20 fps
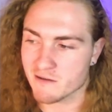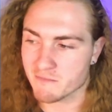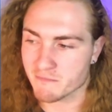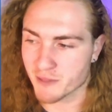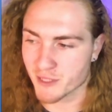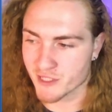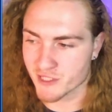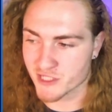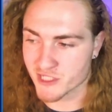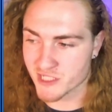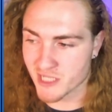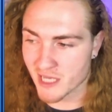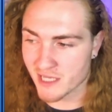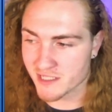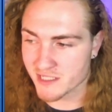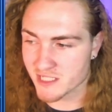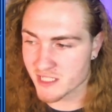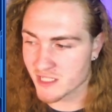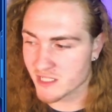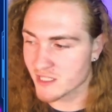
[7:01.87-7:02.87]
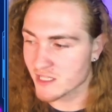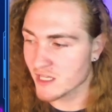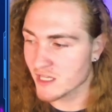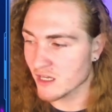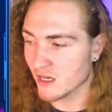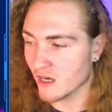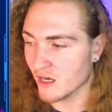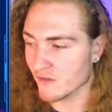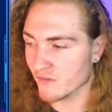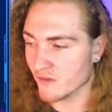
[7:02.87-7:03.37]
percent
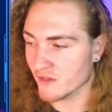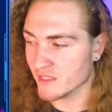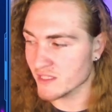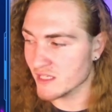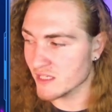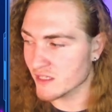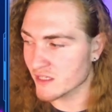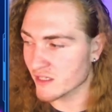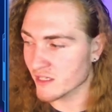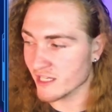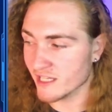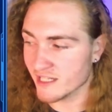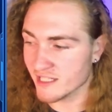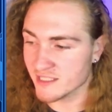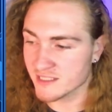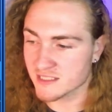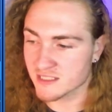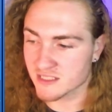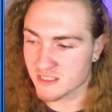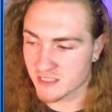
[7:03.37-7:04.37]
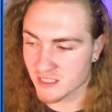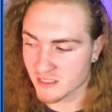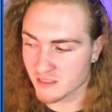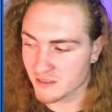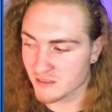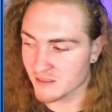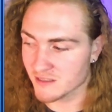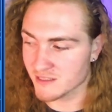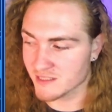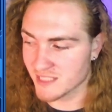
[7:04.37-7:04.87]
on the year. It is
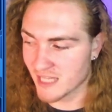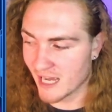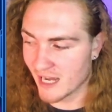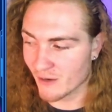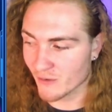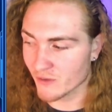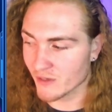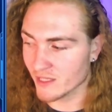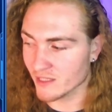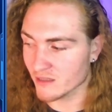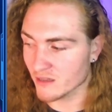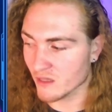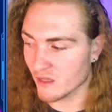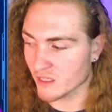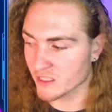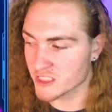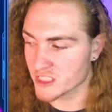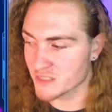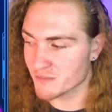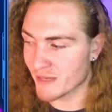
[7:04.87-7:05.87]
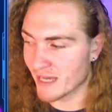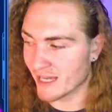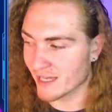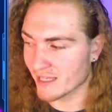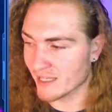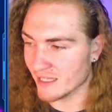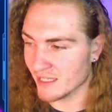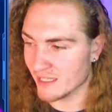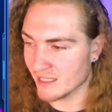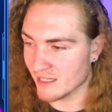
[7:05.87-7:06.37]
still down. It launched back
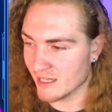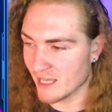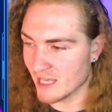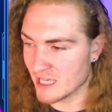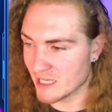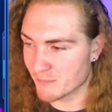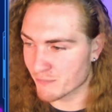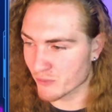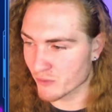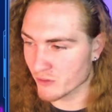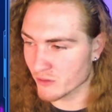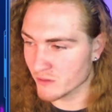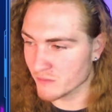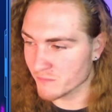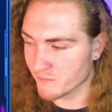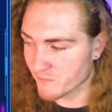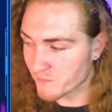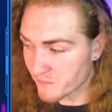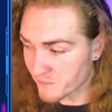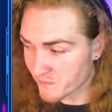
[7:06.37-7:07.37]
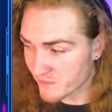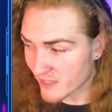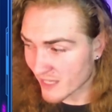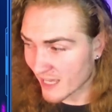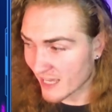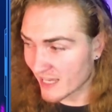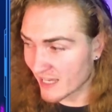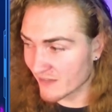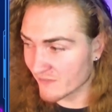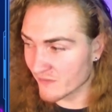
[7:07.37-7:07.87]
in April,
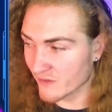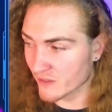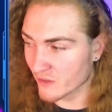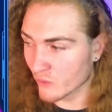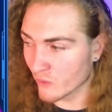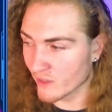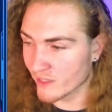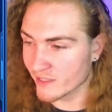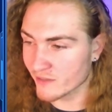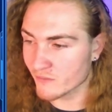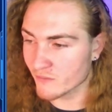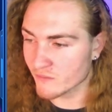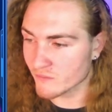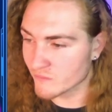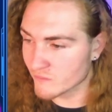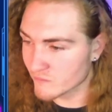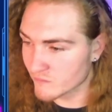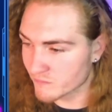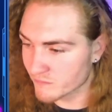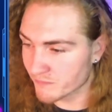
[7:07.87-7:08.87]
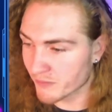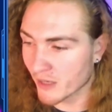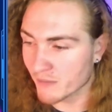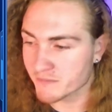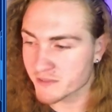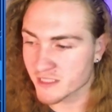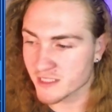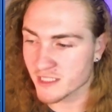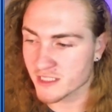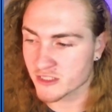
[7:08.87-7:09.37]
and the coin
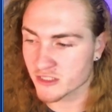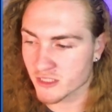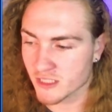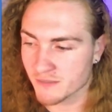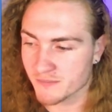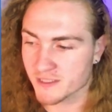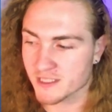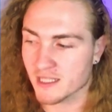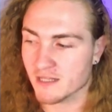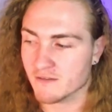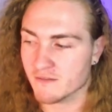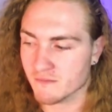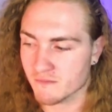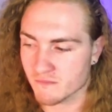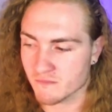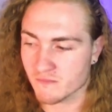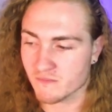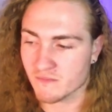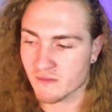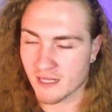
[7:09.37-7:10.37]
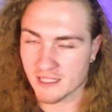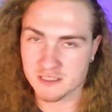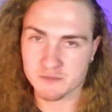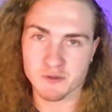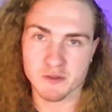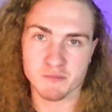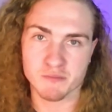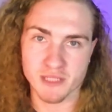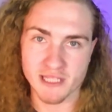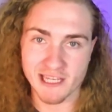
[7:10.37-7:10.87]
pumped initially, but then has
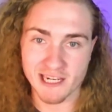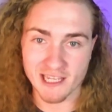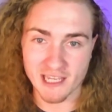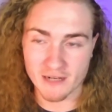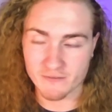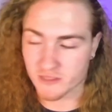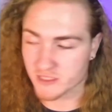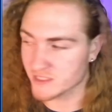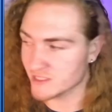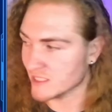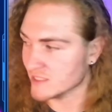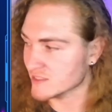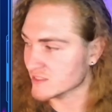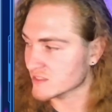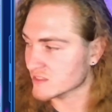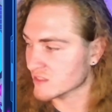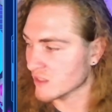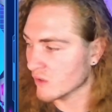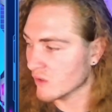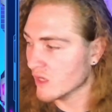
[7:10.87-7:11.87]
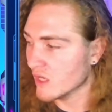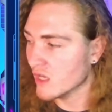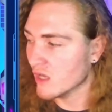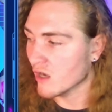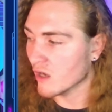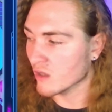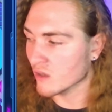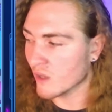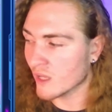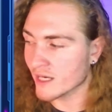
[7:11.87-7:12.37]
been bleeding ever since. So
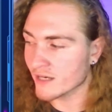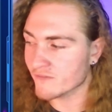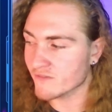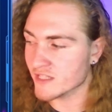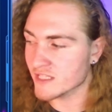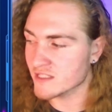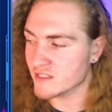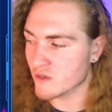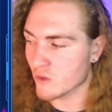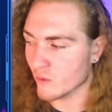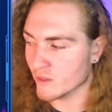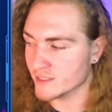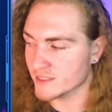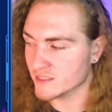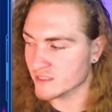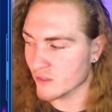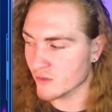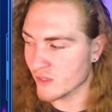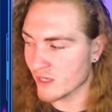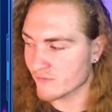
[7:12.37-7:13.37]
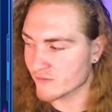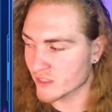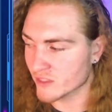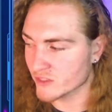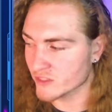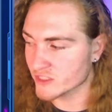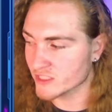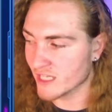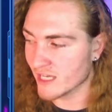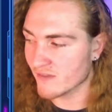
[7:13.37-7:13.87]
a lot of these coins, though, you have to
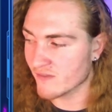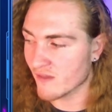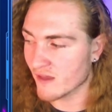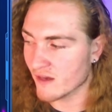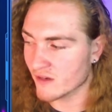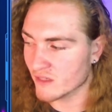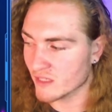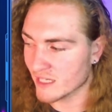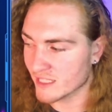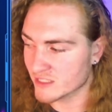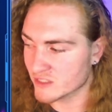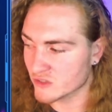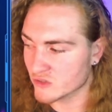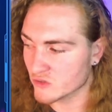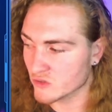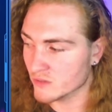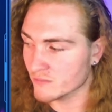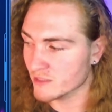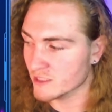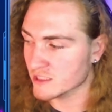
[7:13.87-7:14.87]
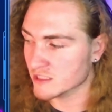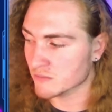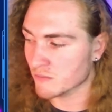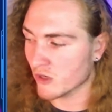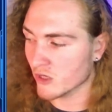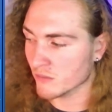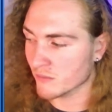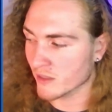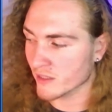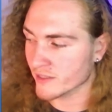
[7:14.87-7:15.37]
understand they are extremely
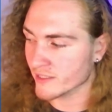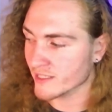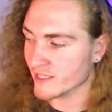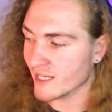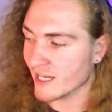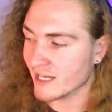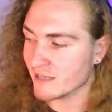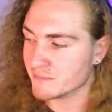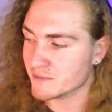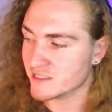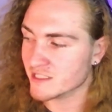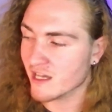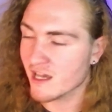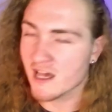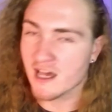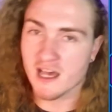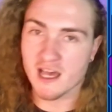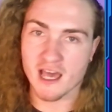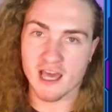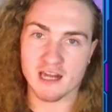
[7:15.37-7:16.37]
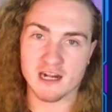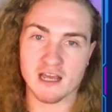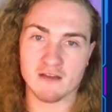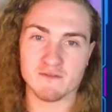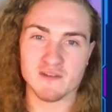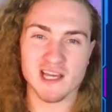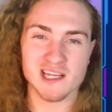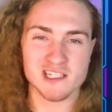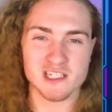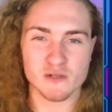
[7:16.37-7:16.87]
small market caps and have
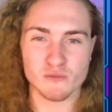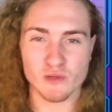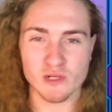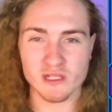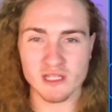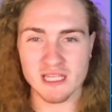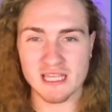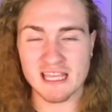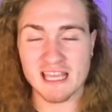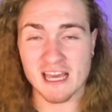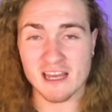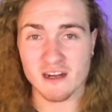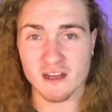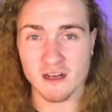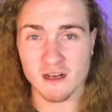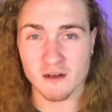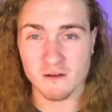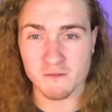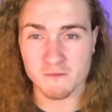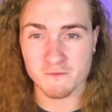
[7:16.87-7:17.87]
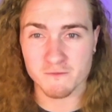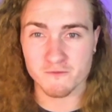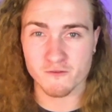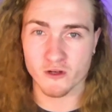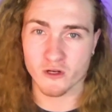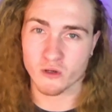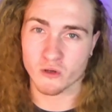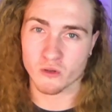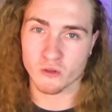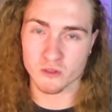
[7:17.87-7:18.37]
yet to really get a
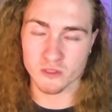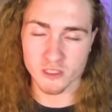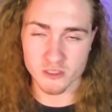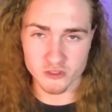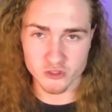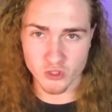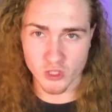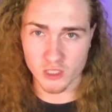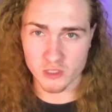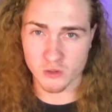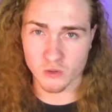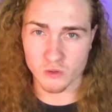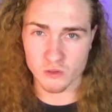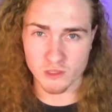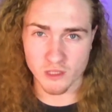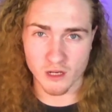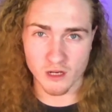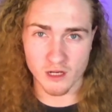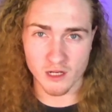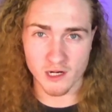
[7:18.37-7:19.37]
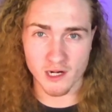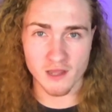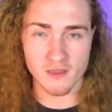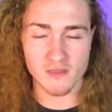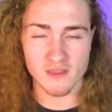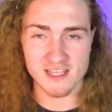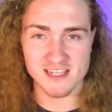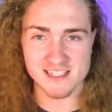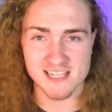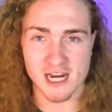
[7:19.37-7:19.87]
foothold, a stronghold on
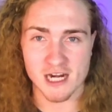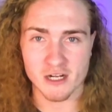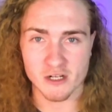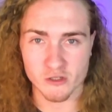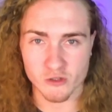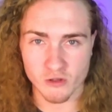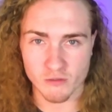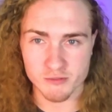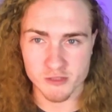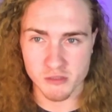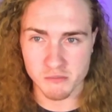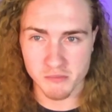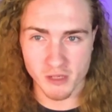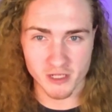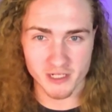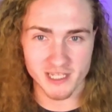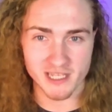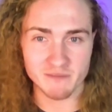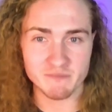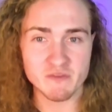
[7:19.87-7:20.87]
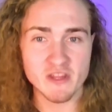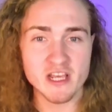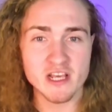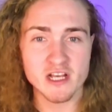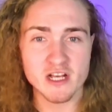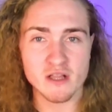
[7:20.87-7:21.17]
the entire crypto market.